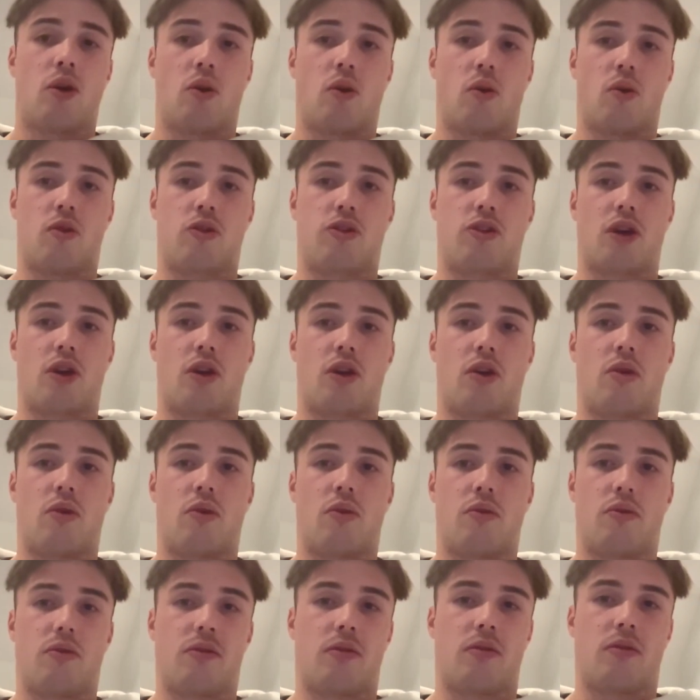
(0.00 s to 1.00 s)

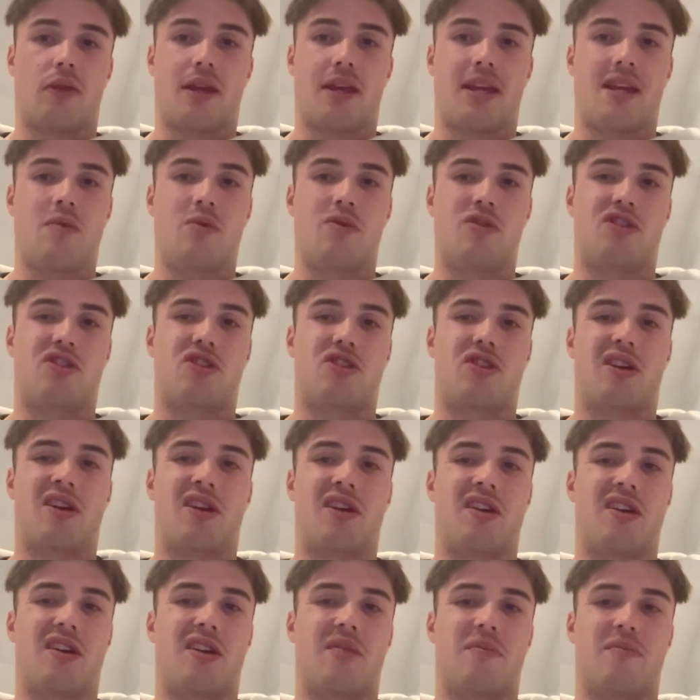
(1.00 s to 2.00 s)
also he was trying
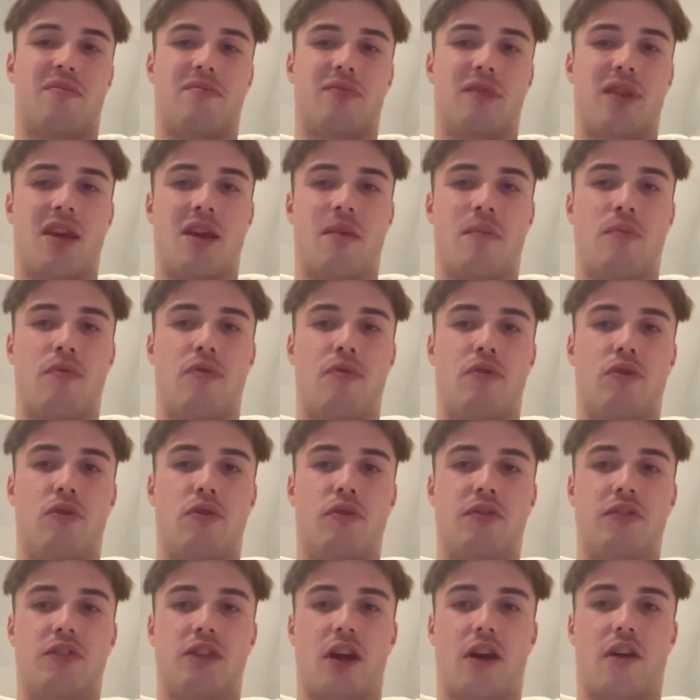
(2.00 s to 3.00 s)
to
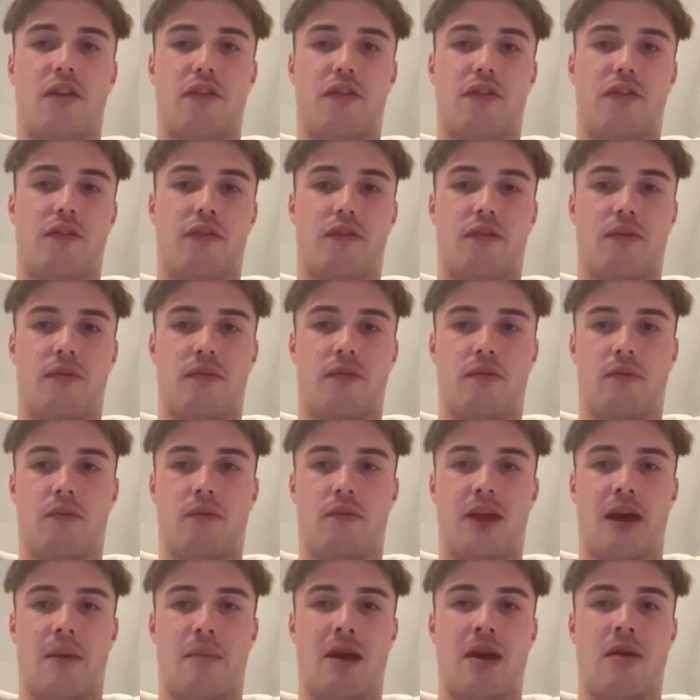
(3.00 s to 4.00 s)
improve stuff
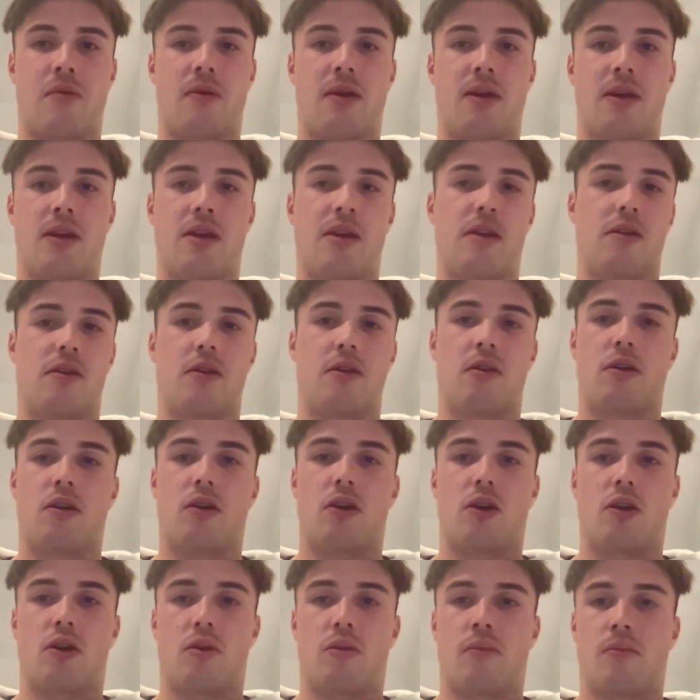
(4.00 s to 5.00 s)
that maybe
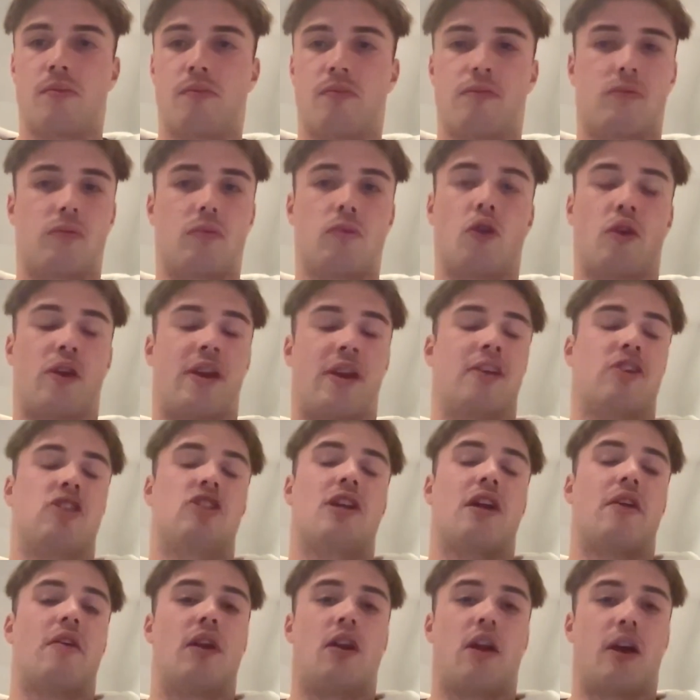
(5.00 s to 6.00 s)
not
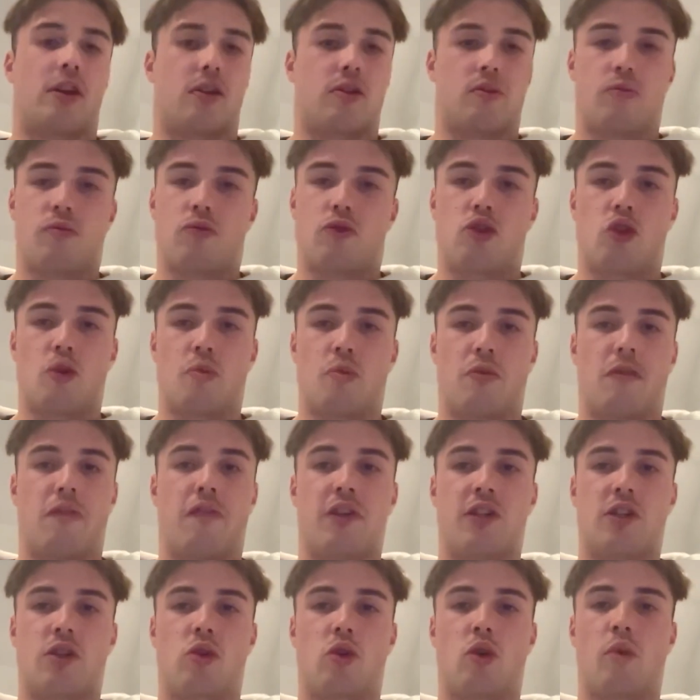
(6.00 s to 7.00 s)
necessarily like super
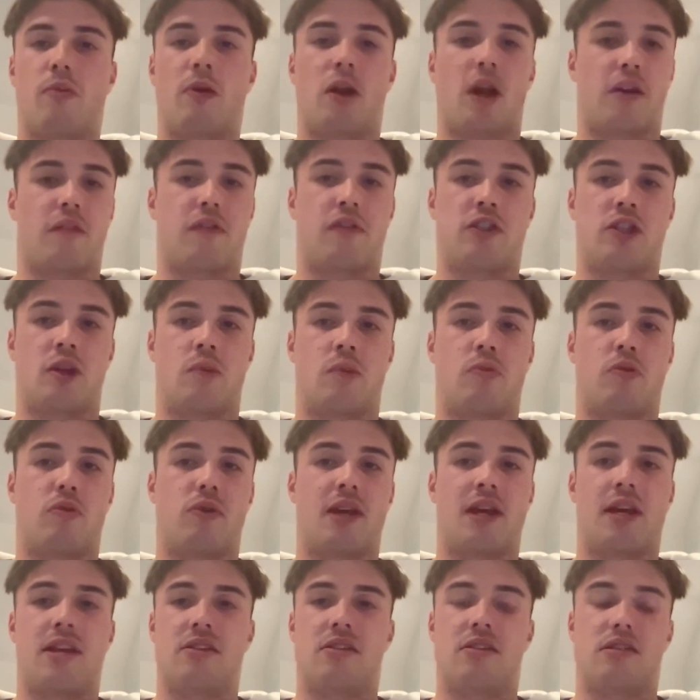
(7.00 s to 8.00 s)
physical, but like for example,
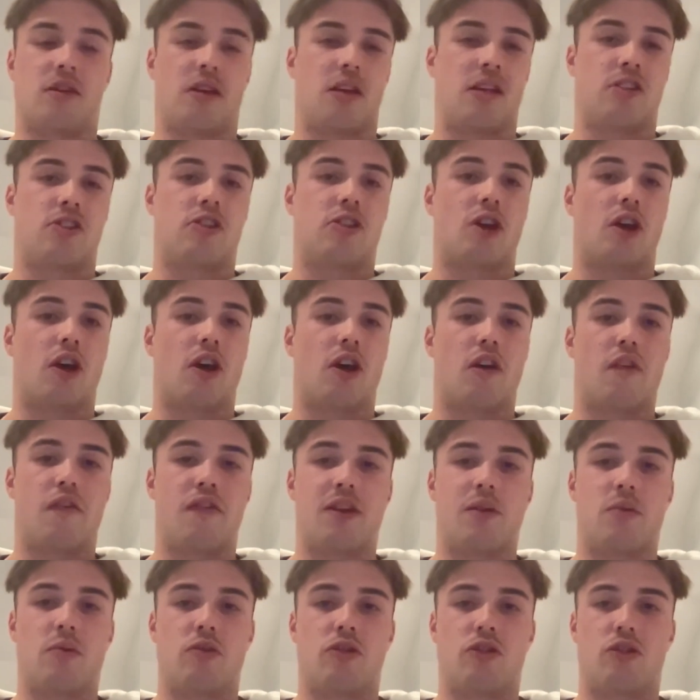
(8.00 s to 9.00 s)
his
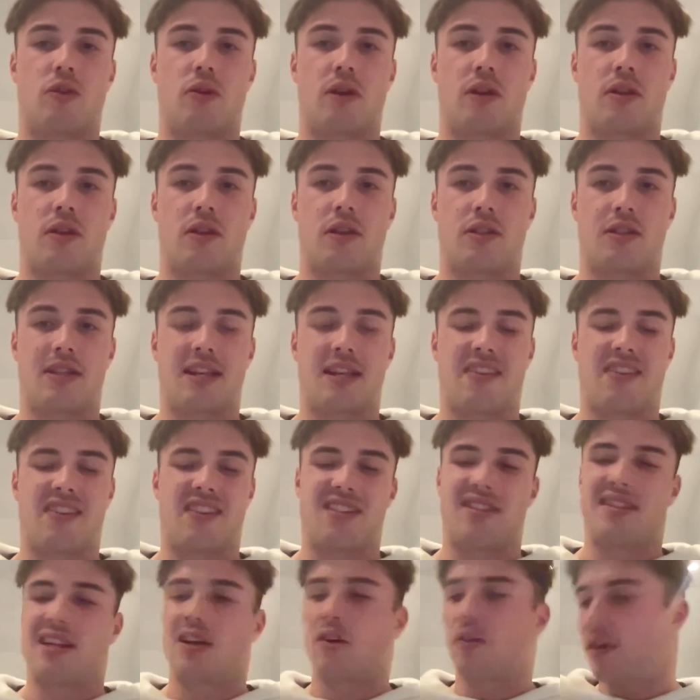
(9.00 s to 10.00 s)
serve. He was doing this. He had
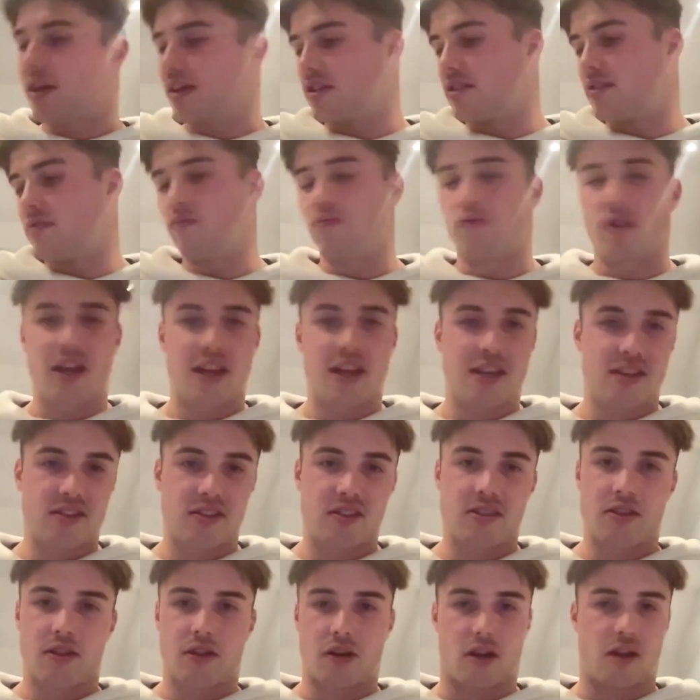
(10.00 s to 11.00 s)
this thing on his
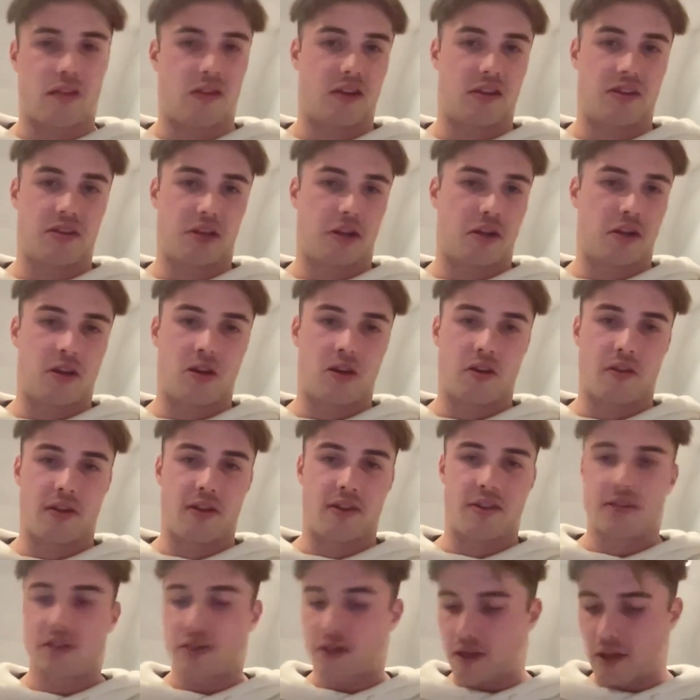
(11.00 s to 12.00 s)
wrist, like this. I don't know,
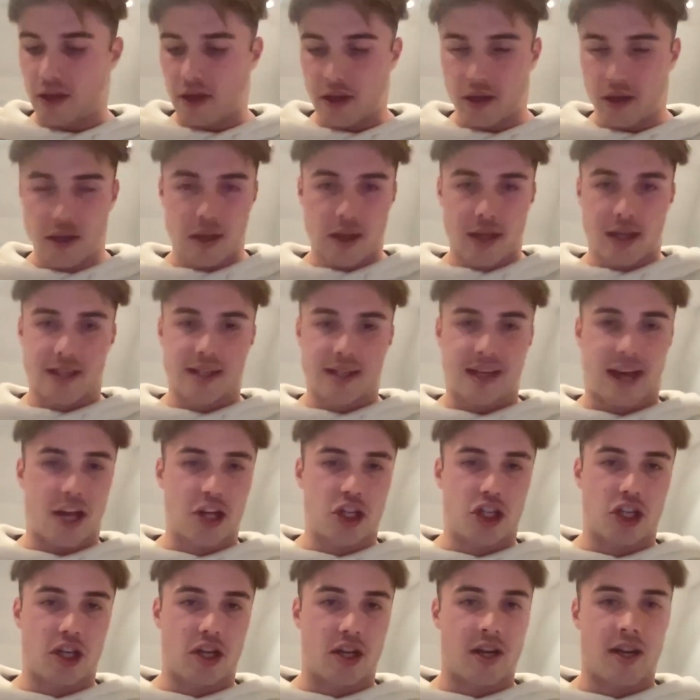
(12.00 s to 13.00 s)
this
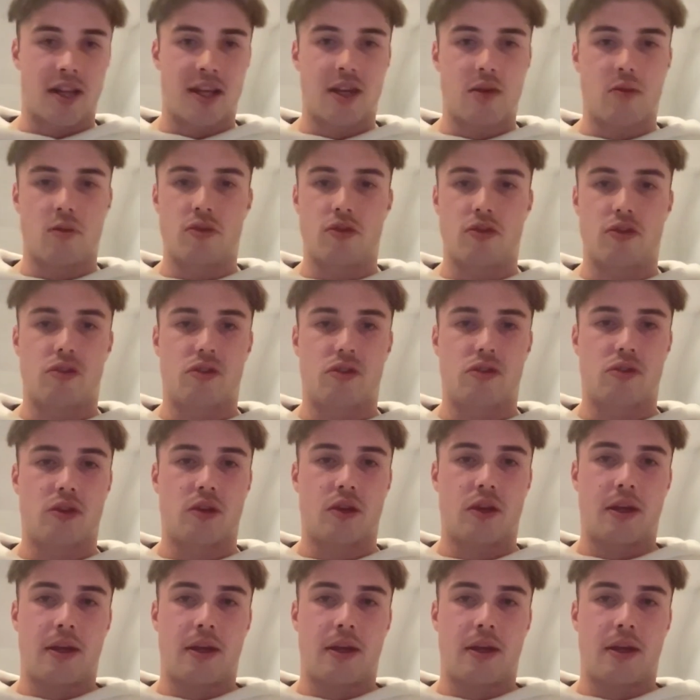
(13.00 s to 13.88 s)
gadget, and he was